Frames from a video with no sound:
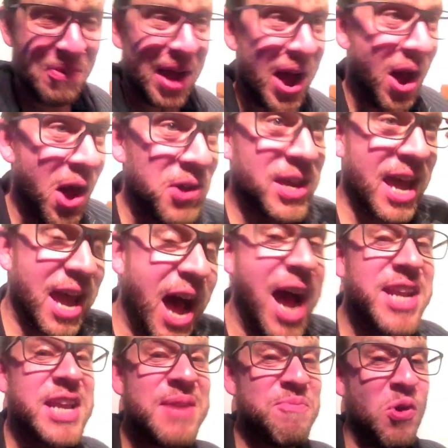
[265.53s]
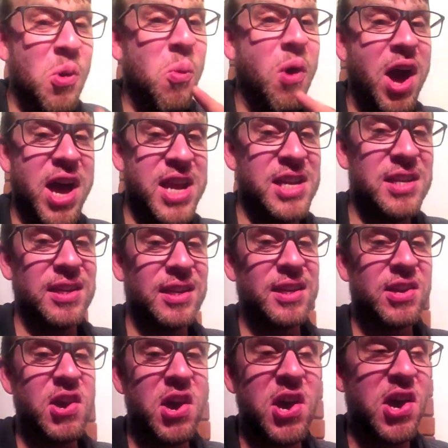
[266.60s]
Wow. Okay, I need more wine
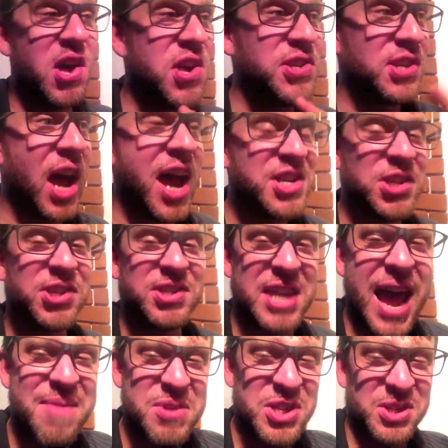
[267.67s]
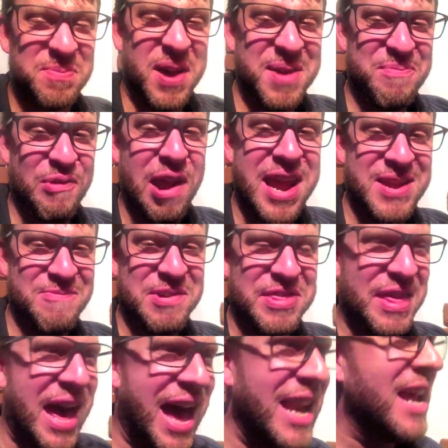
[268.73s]
because I just damaged my brain with
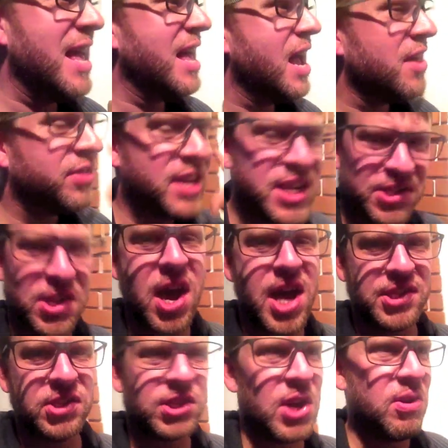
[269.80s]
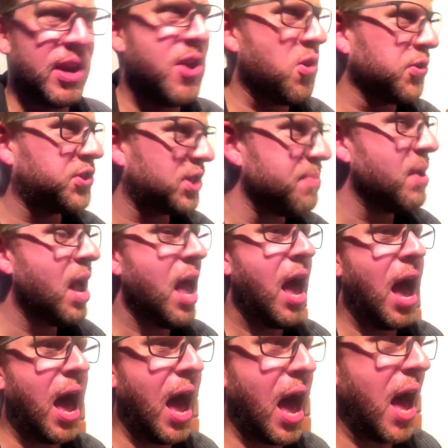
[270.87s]
that. These guys are totally awesome.
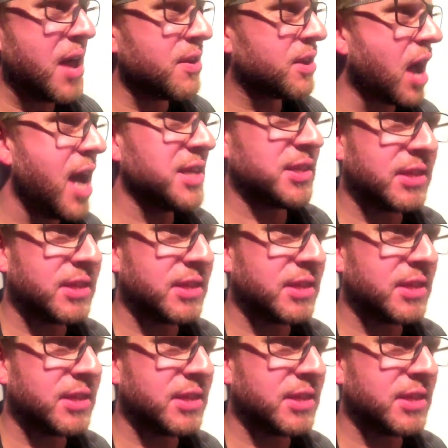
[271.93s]
Uh, guys,